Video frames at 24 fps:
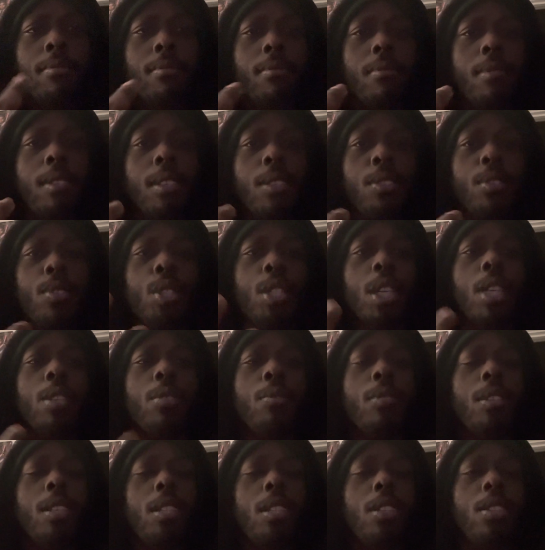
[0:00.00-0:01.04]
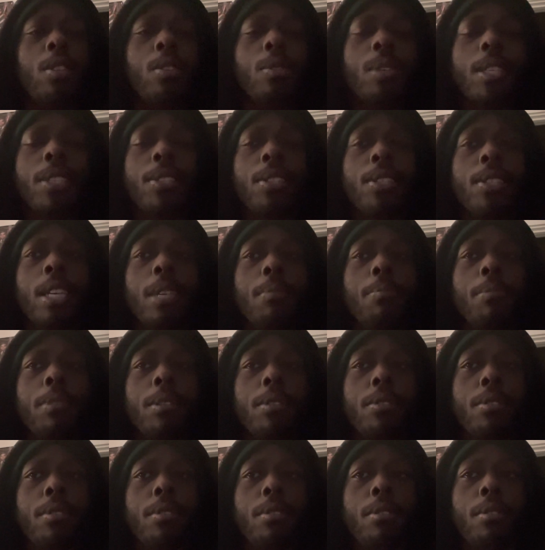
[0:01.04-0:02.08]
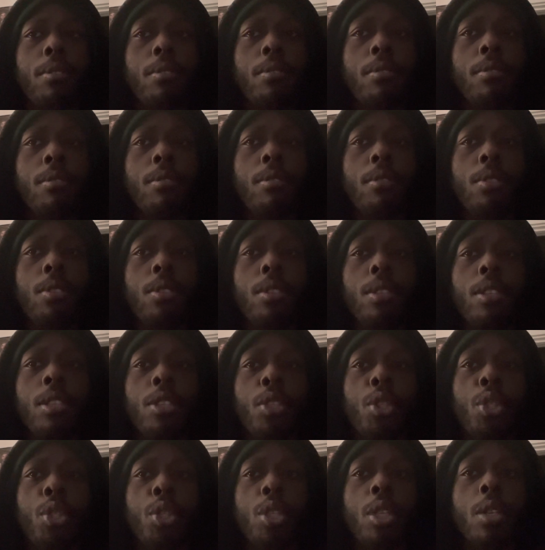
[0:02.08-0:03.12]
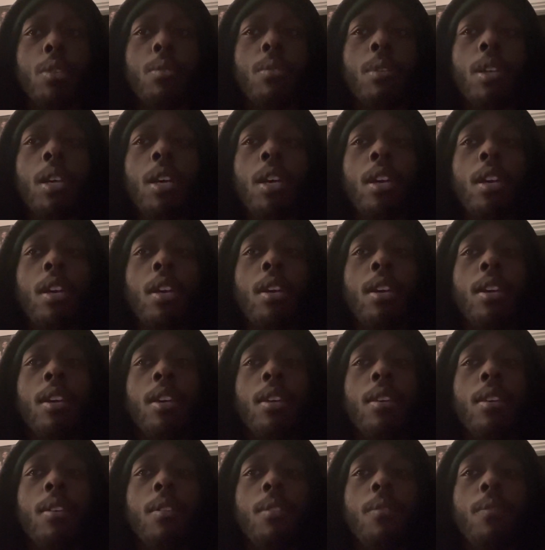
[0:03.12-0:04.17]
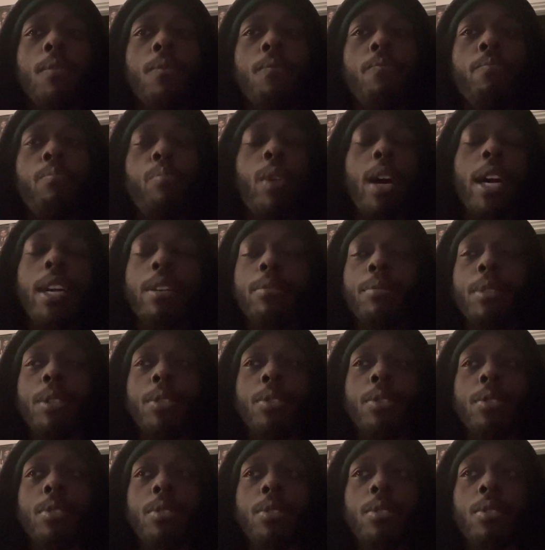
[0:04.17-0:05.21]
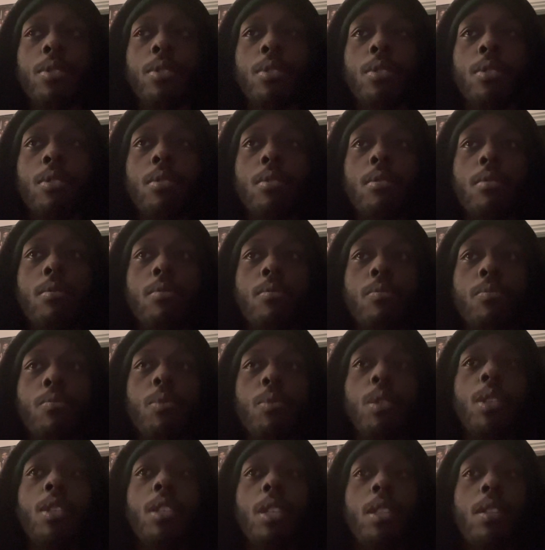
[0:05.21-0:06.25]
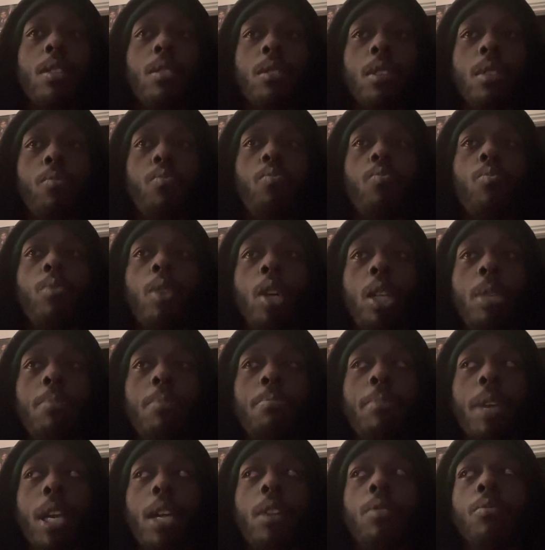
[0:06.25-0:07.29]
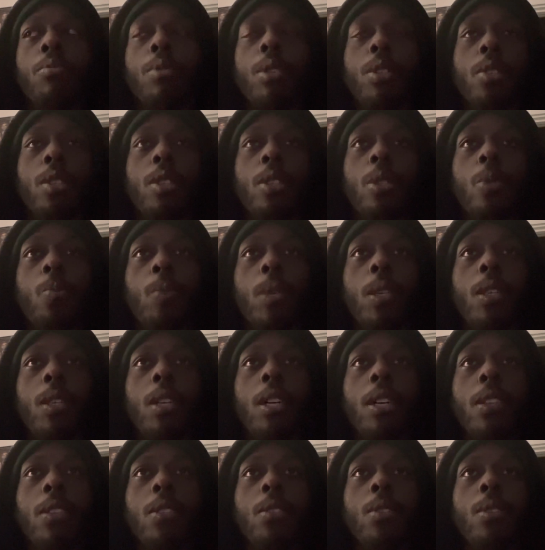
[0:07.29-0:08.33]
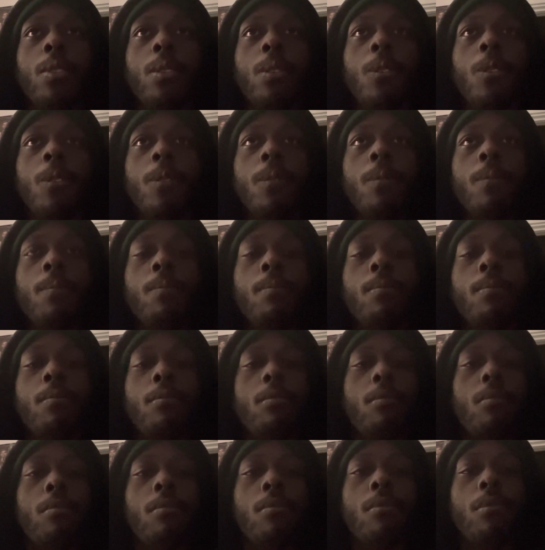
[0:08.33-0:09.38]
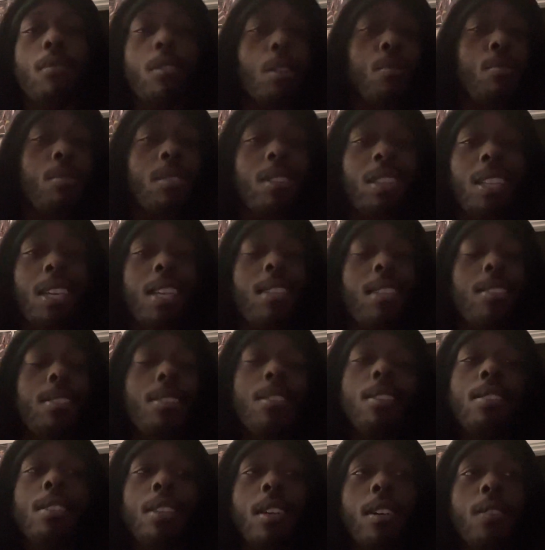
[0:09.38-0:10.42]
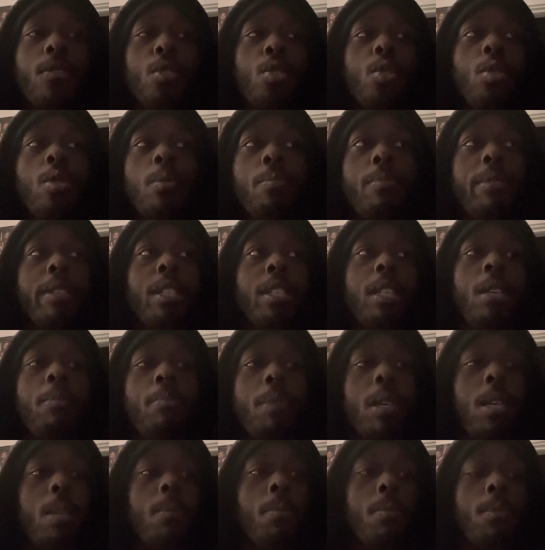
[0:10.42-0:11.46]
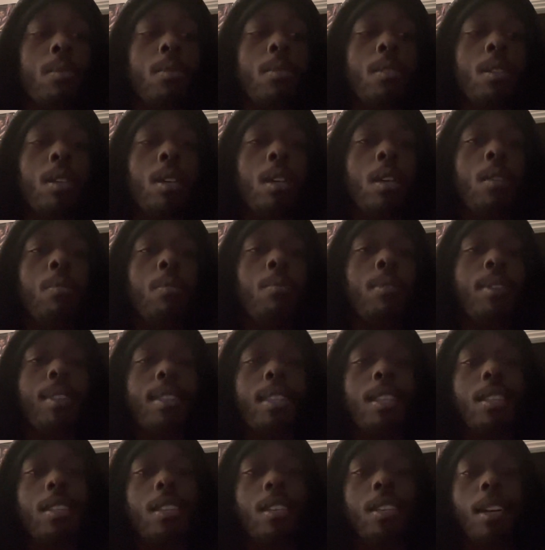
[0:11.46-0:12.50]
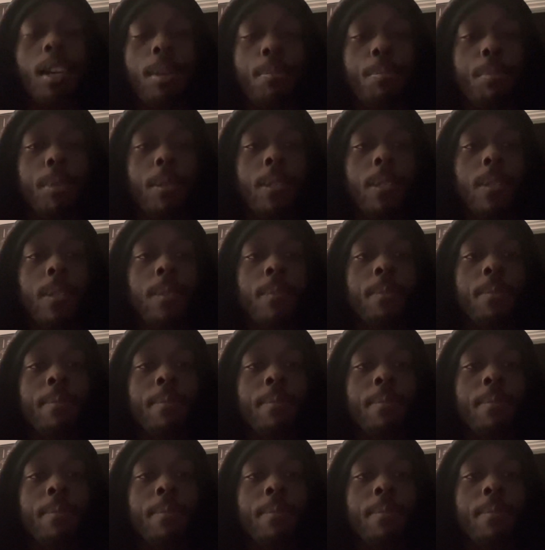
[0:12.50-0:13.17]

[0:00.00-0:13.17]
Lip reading: there's genuinely no excitement to this show. Prior reasons, really the one main reason is because the releases of so many people within the company.